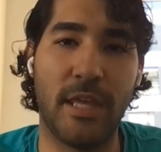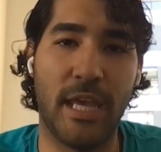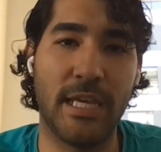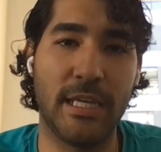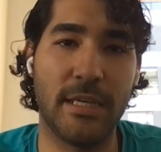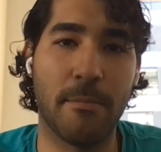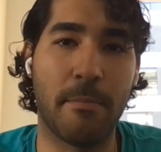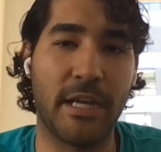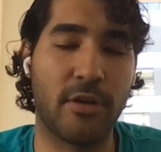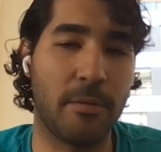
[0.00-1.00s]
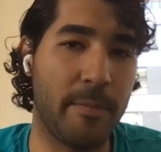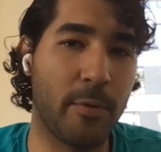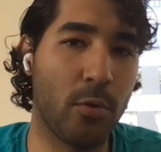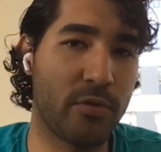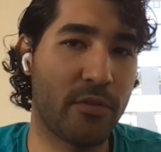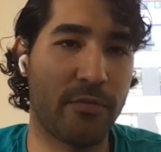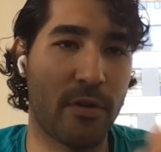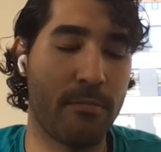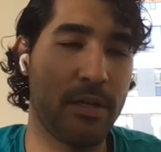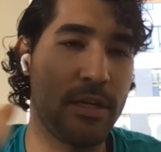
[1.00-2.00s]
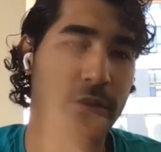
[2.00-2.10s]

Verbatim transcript: they migrate people over from